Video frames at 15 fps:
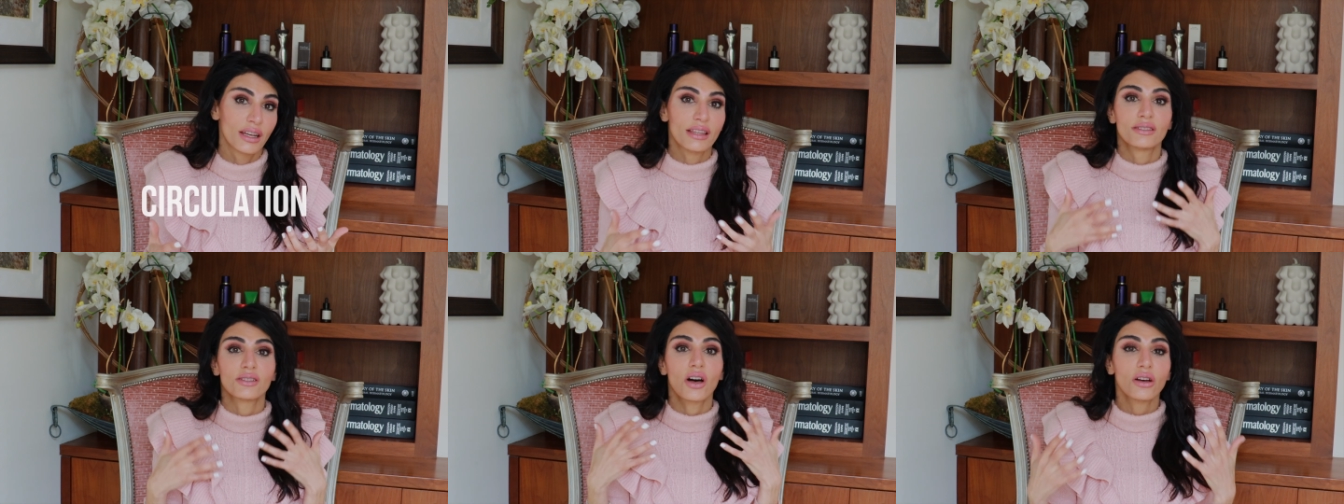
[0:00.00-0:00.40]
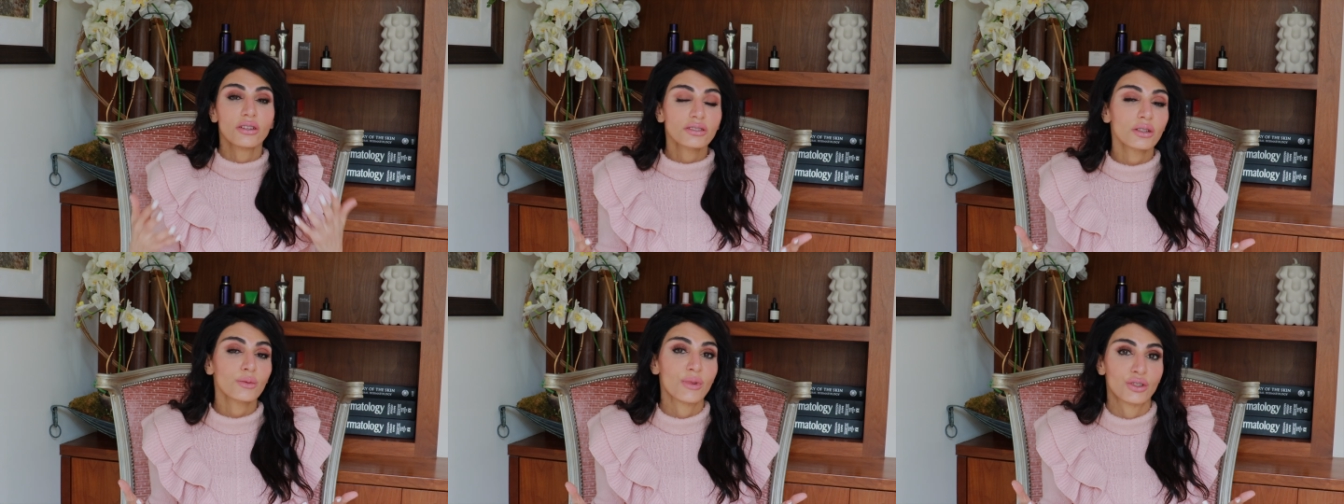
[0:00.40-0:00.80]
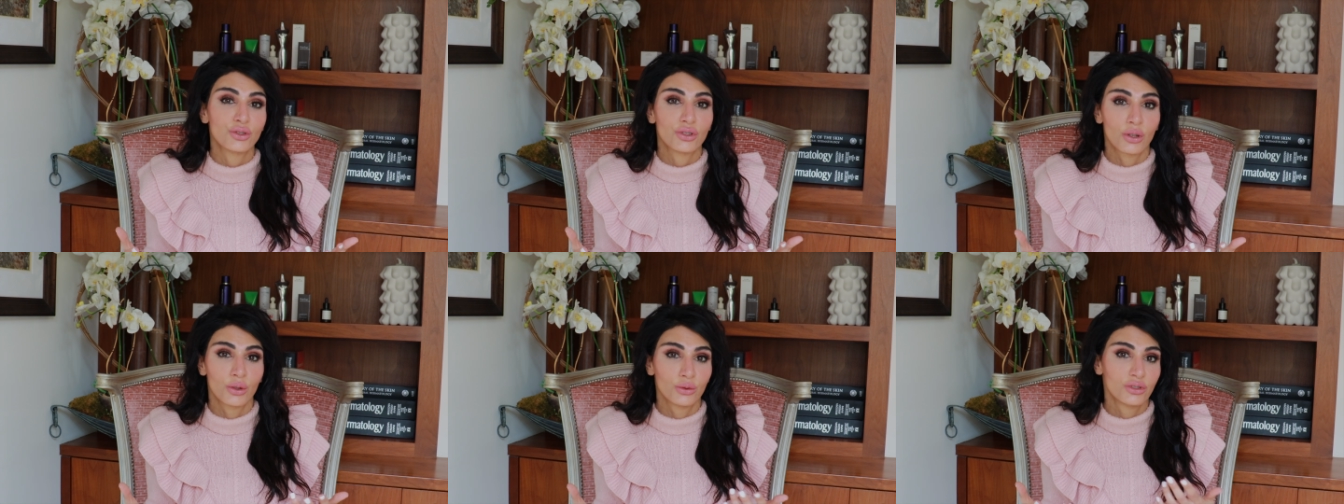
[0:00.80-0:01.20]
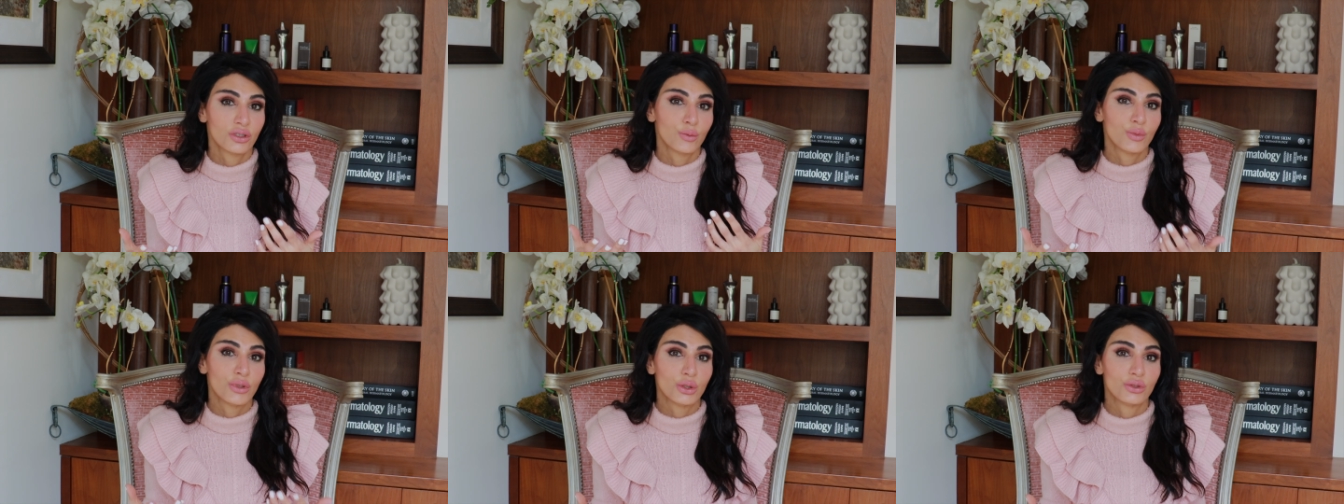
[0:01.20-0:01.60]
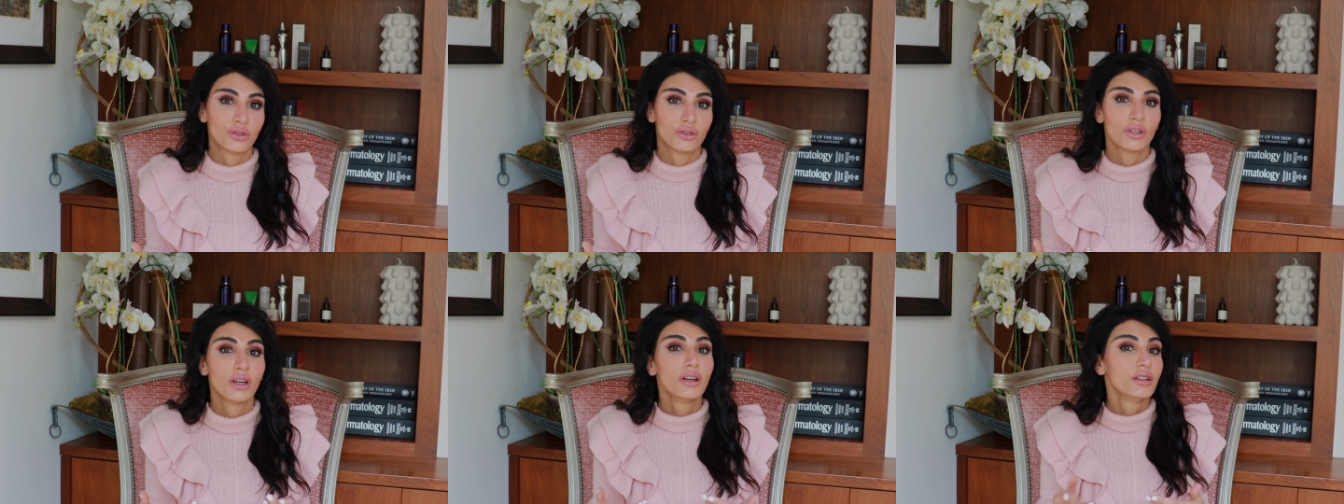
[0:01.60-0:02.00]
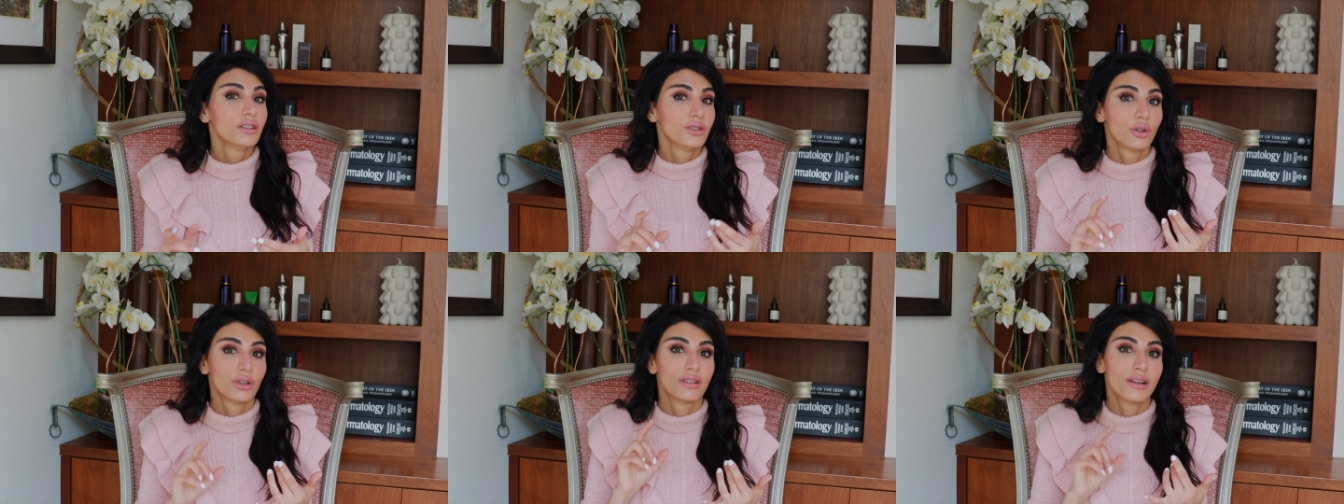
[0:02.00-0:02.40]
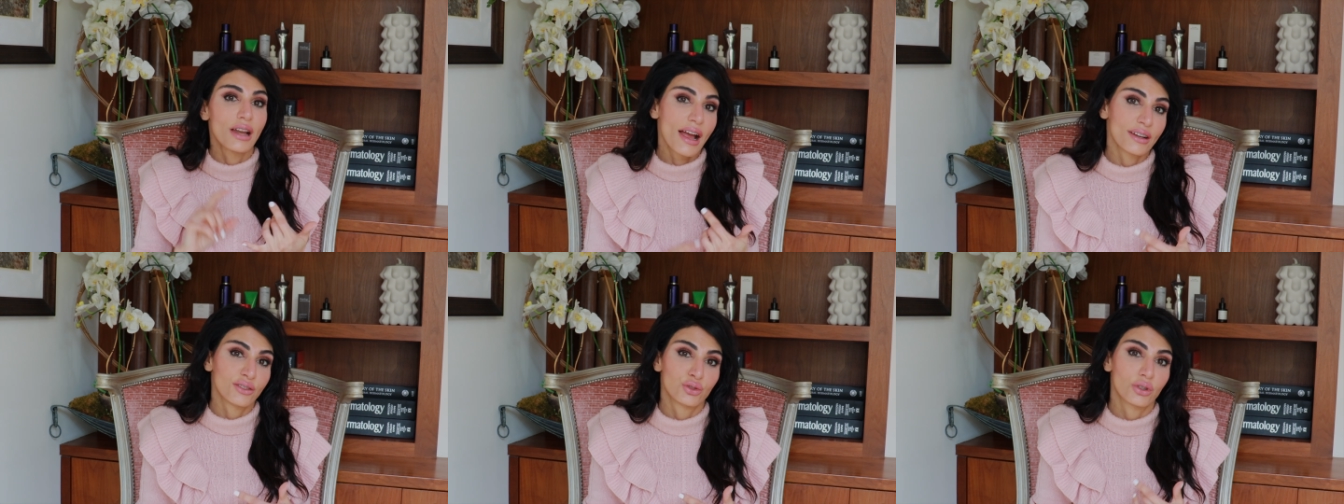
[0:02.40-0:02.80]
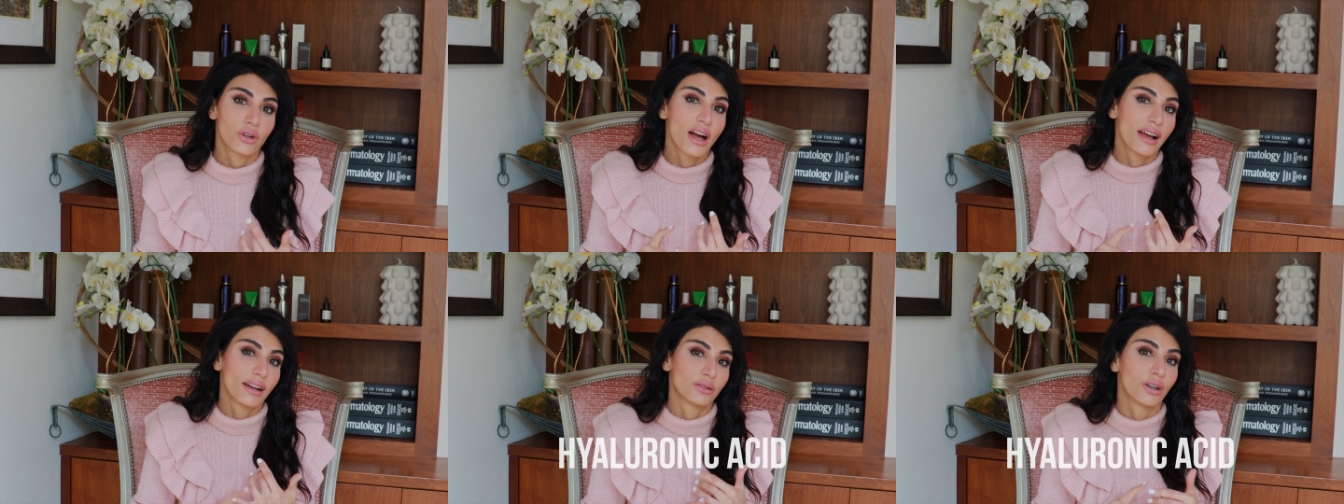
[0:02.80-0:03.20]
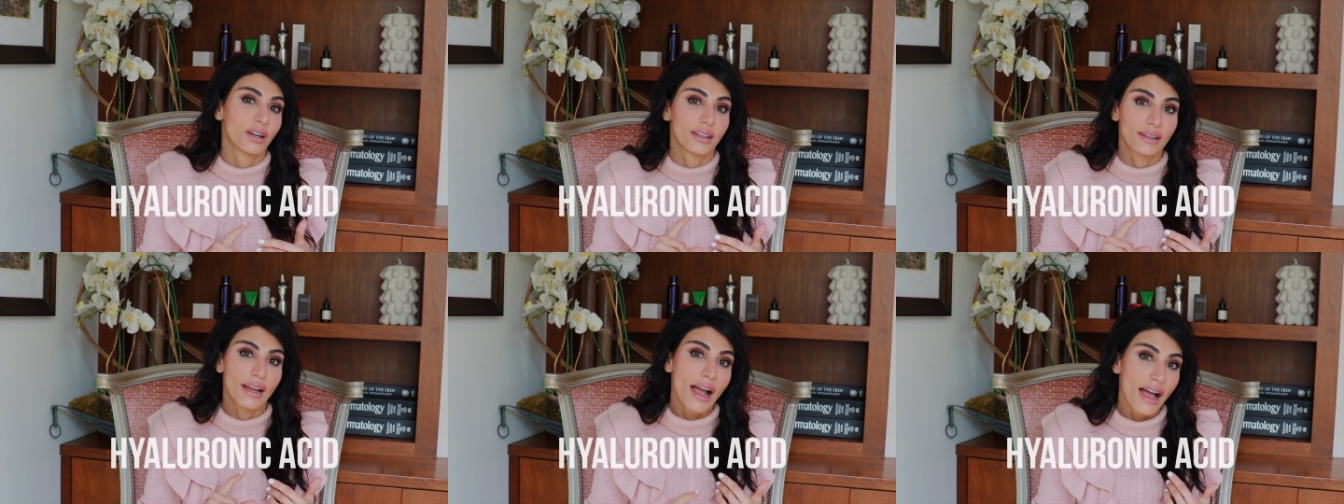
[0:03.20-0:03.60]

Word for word: It's also been shown to boost your natural hyaluronic